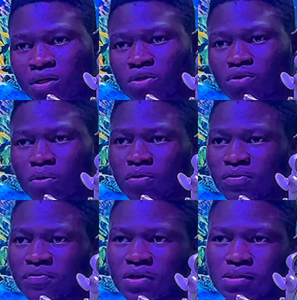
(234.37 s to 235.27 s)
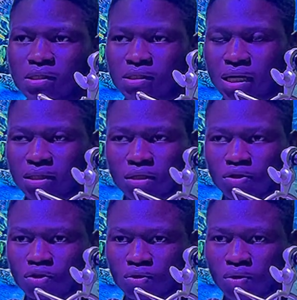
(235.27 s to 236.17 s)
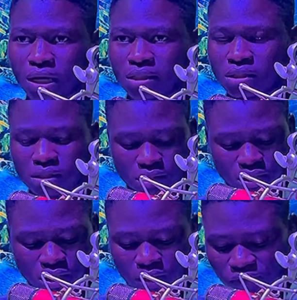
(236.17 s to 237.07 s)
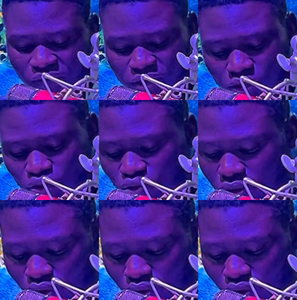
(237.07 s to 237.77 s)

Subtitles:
So one of the first things I think you should look at is, first, know the